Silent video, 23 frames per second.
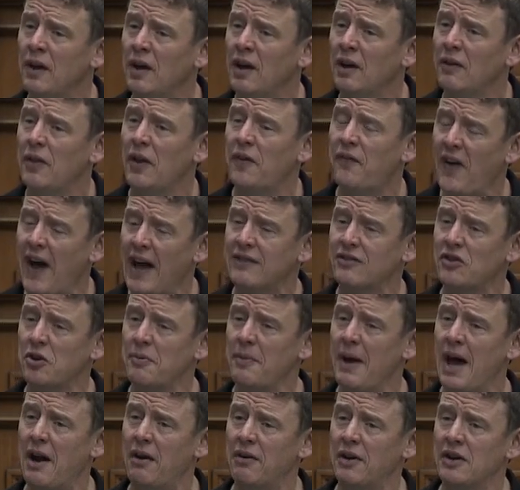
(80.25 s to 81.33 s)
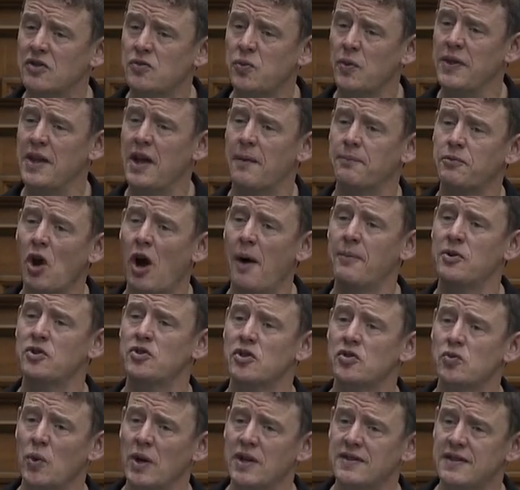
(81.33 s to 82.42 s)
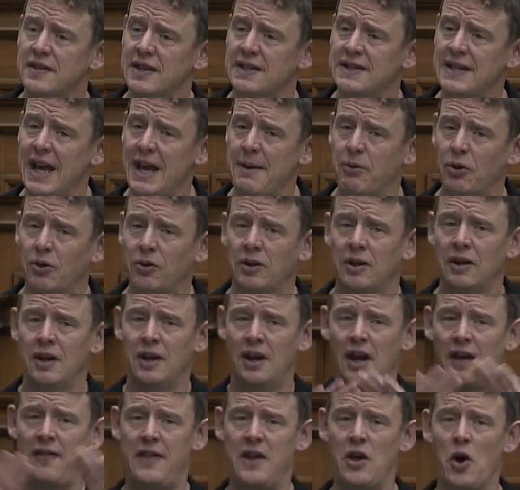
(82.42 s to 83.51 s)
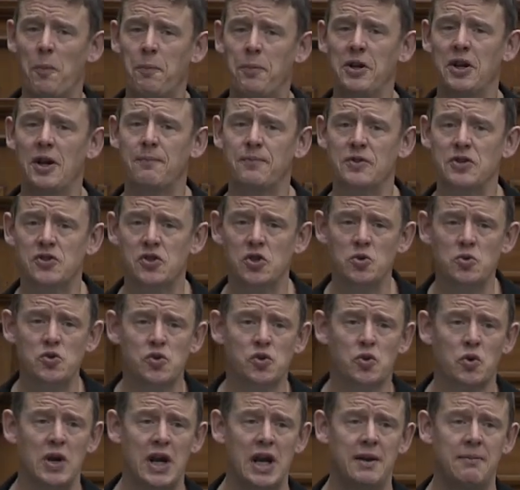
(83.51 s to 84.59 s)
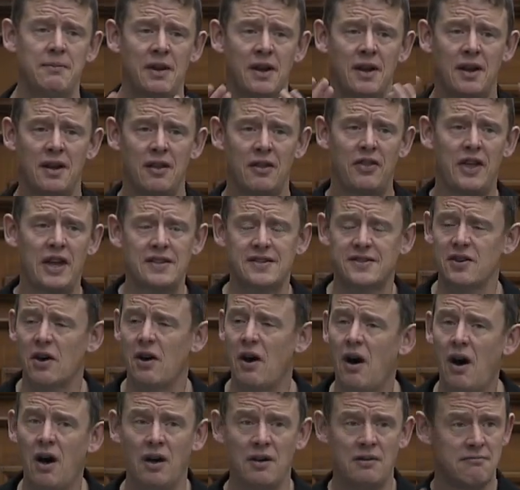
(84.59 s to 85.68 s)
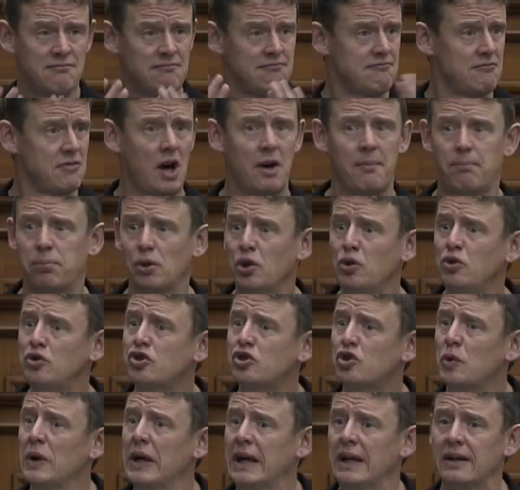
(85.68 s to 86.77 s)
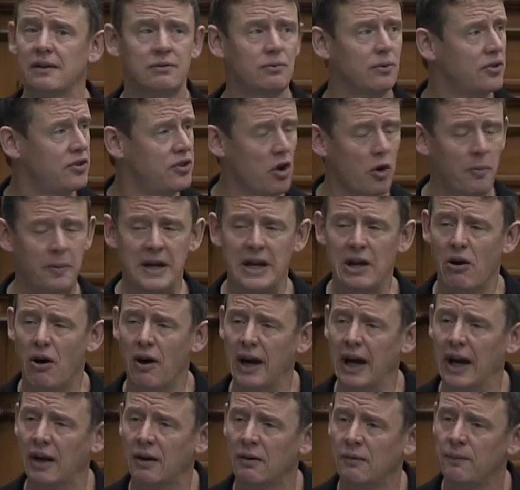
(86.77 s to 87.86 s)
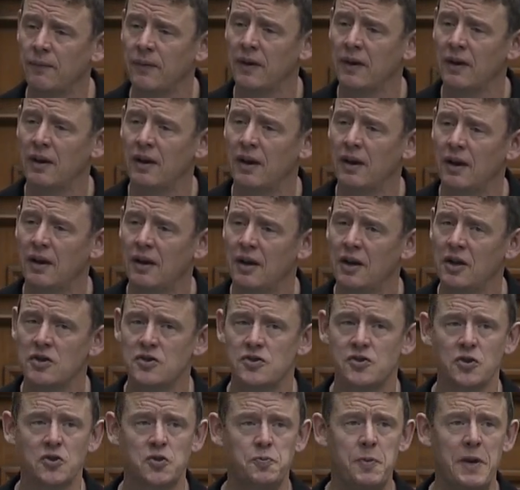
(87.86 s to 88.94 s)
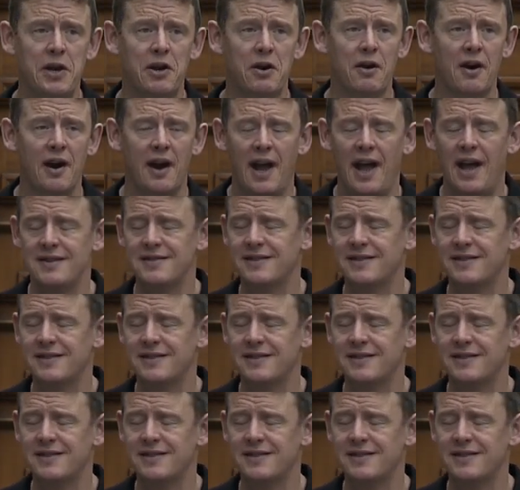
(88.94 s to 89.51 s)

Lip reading: The fact of the matter is, when the optometrists went to the table and they opened up the Zoom screen, they saw a blue screen with nobody on it. So, Speaker, as